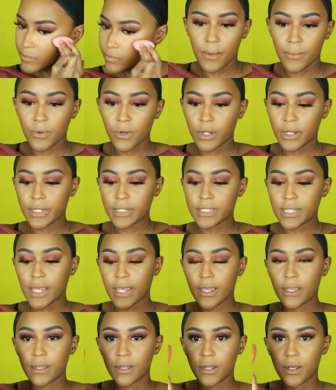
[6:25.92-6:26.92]
I'm going to
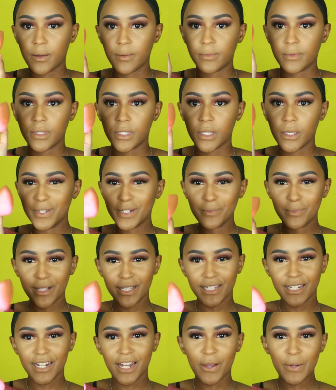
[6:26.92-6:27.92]
take um, the beauty
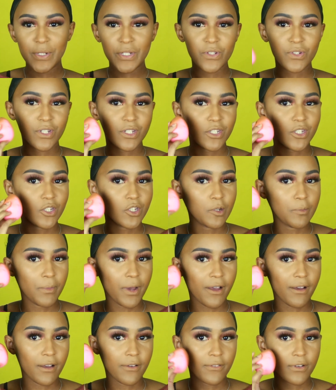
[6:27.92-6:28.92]
blender that I was using to do
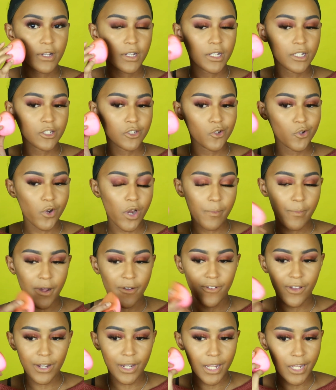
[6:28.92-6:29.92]
my contour and my
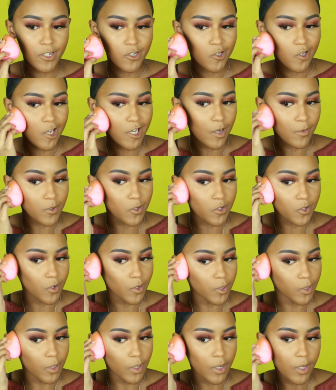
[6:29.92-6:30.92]
foundation, and I'm just
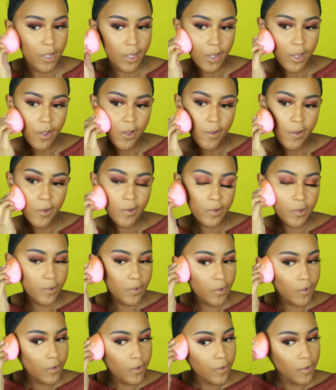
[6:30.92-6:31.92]
going
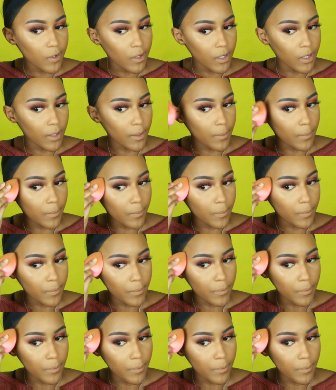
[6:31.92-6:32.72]
to um,